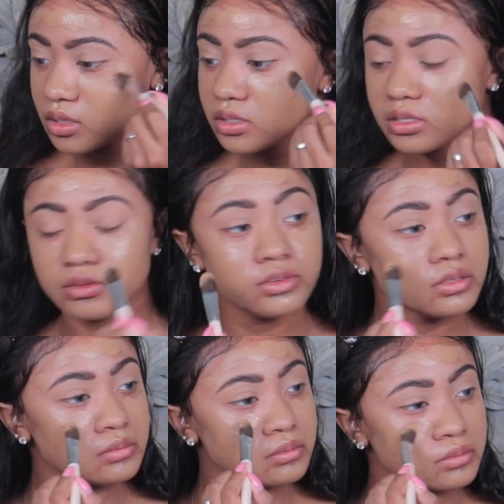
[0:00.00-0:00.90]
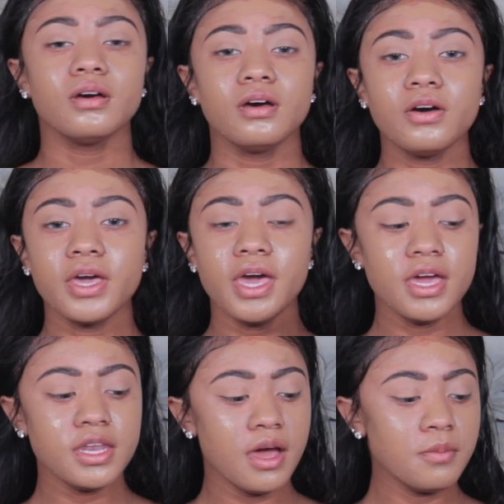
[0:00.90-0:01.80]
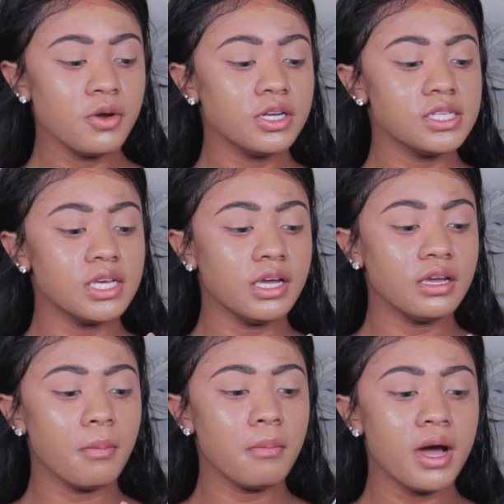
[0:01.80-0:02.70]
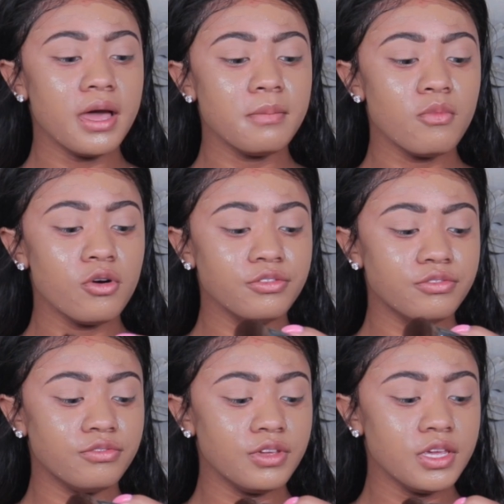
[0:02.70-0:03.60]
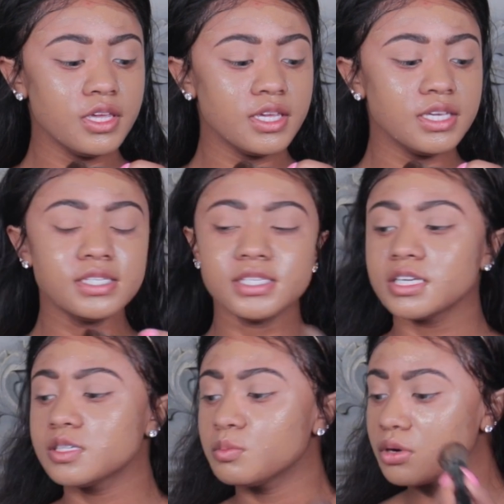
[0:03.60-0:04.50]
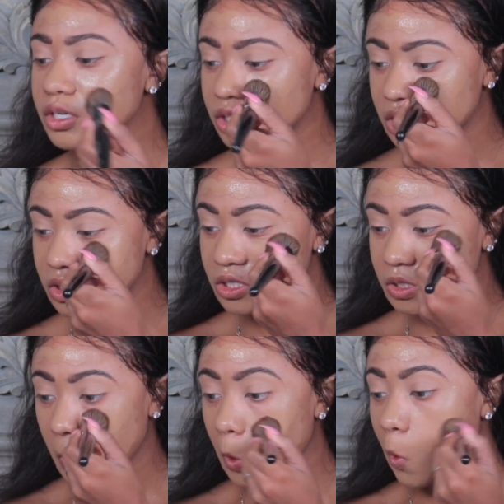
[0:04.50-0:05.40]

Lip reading: It's different. Okay, now I'm gonna take my Morphe E6 brush and just